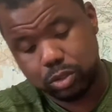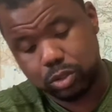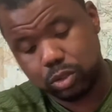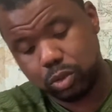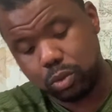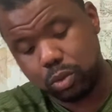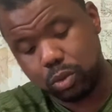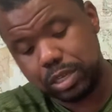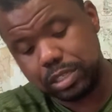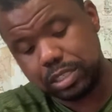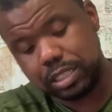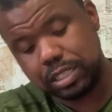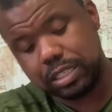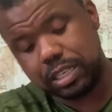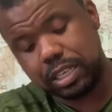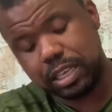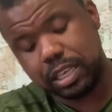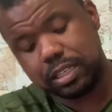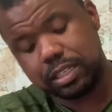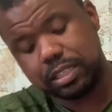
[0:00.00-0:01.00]
to
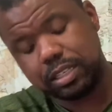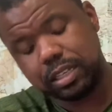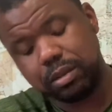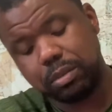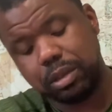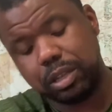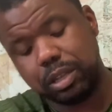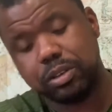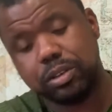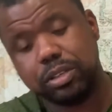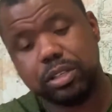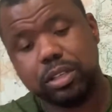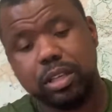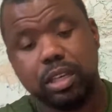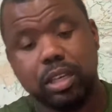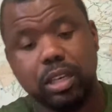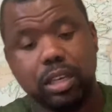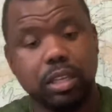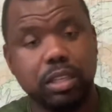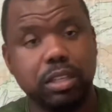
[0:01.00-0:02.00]
110 centimeters,
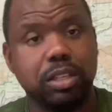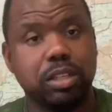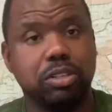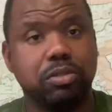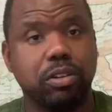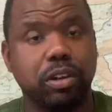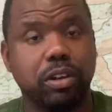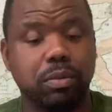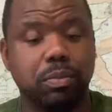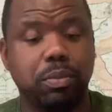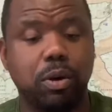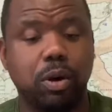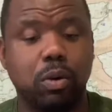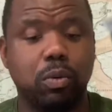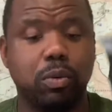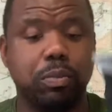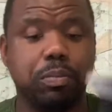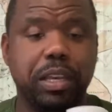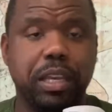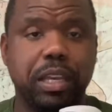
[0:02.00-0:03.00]
this trekking pole
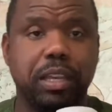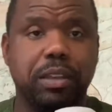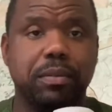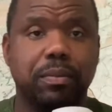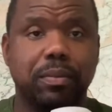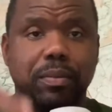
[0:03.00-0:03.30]
will be